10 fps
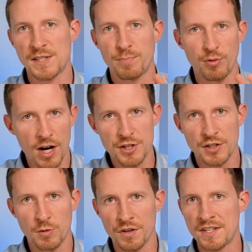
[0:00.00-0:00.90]
that's
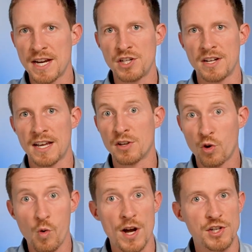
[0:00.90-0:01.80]
project organization and the
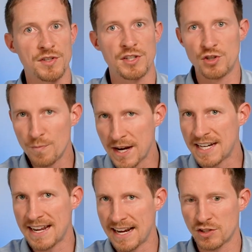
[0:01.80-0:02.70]
questions that you may
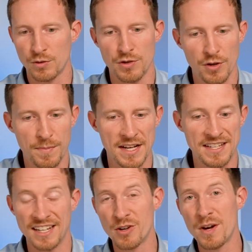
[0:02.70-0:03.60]
need to answer in your bids,
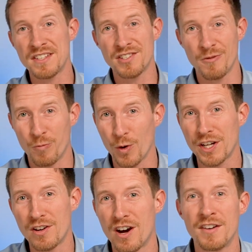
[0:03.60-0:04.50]
and go ahead and start
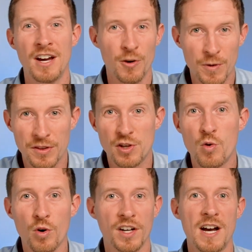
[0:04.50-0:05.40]
working on with
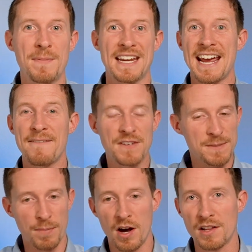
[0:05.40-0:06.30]
your company. Have these
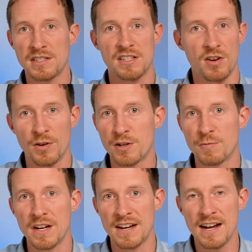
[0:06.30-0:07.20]
policies already
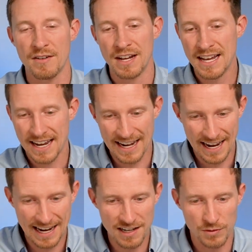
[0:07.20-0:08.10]
written out and
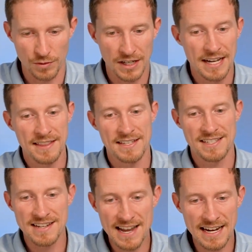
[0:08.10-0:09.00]
handled.
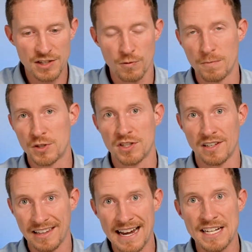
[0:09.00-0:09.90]
This next one, which is
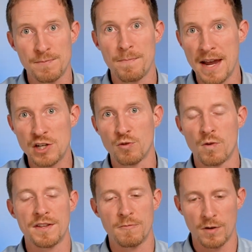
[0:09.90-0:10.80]
the last major
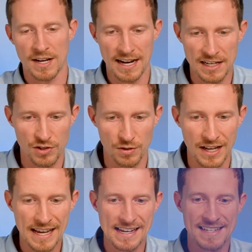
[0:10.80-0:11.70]
one they wanted answered,
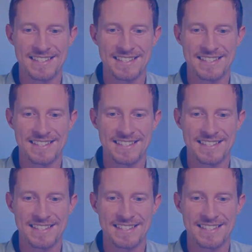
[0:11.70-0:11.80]
is